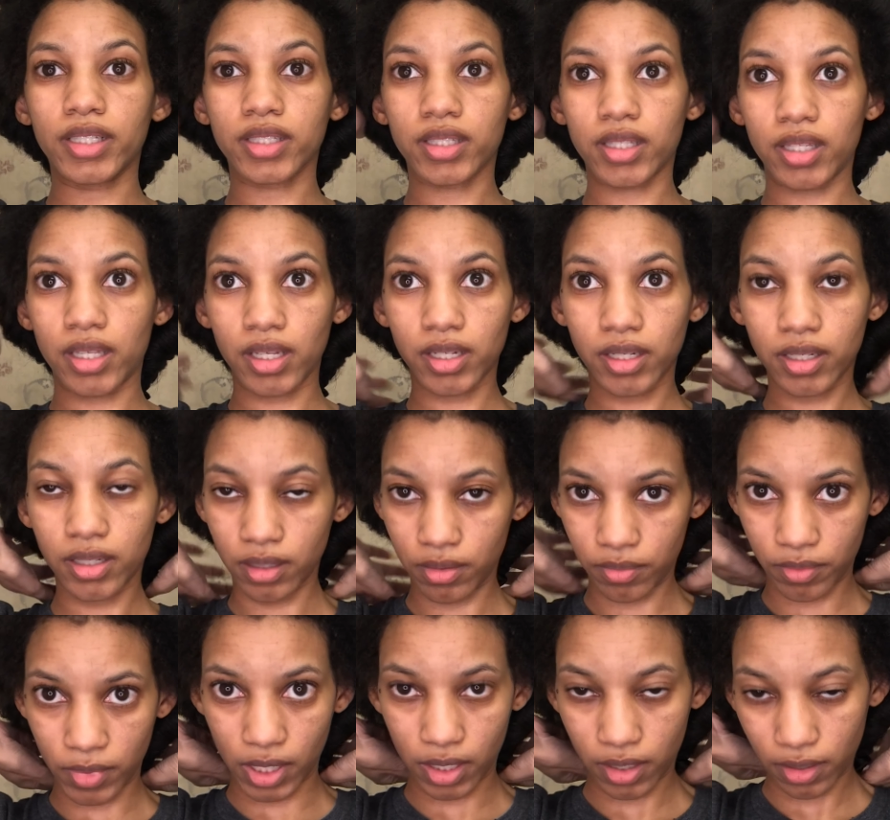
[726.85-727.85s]
so that did
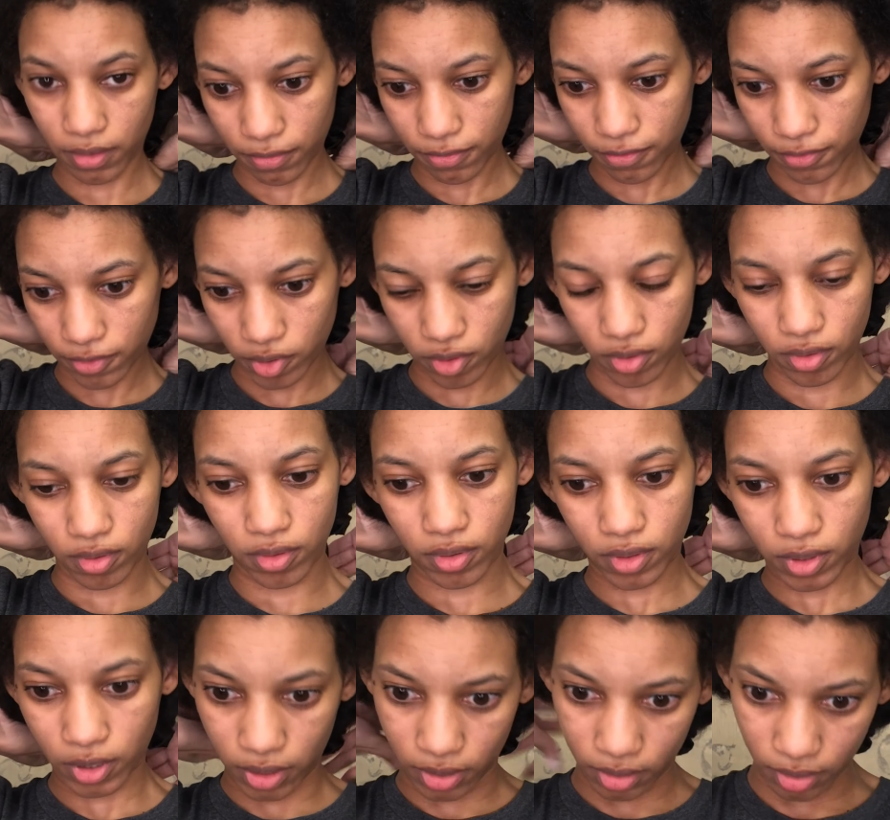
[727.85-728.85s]
make it
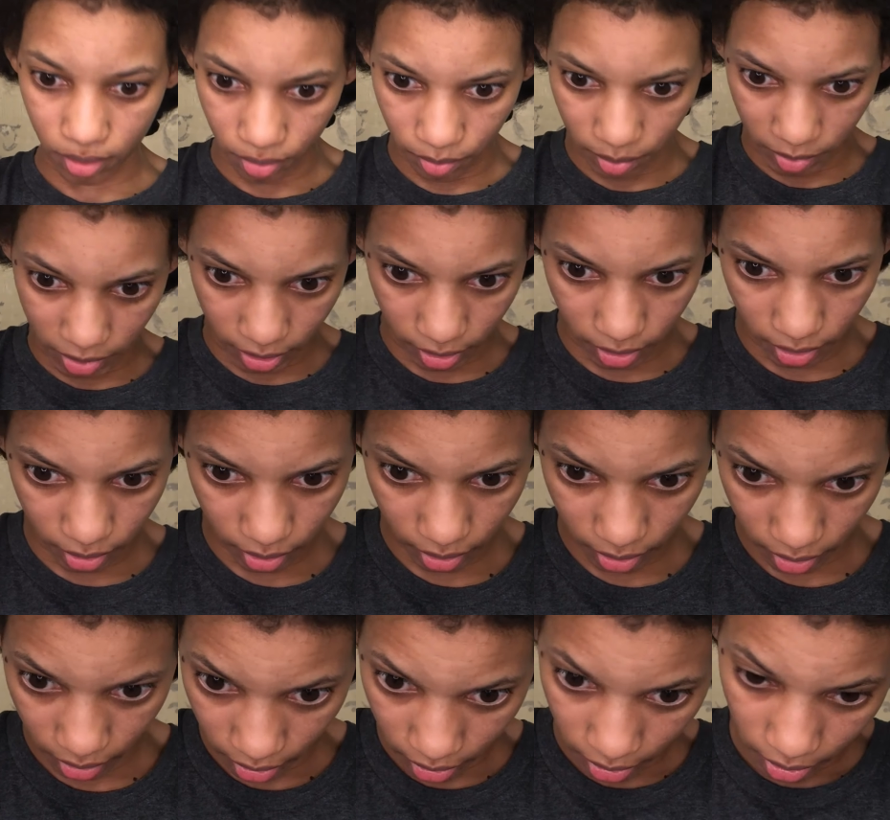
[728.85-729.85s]
feel a little bit
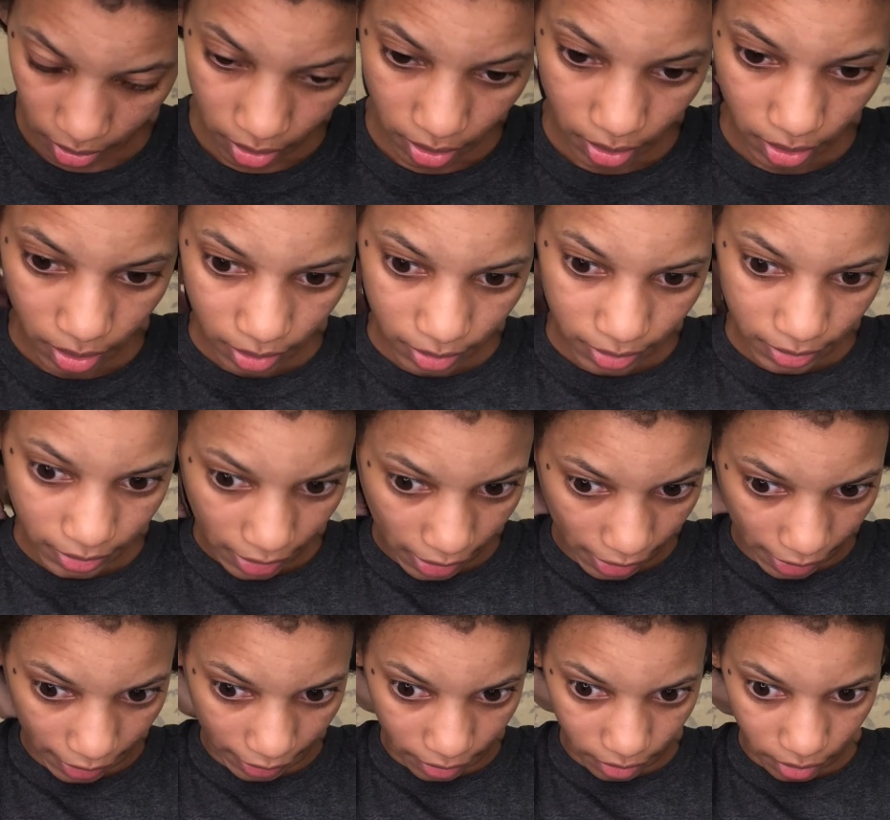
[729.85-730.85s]

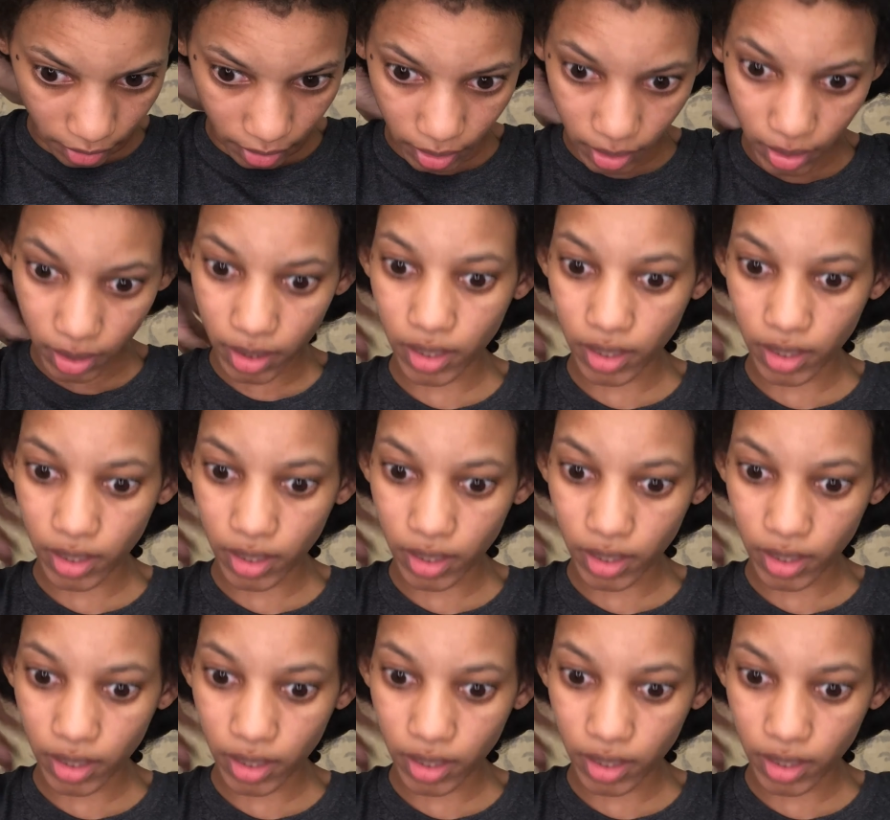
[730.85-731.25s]
tighter.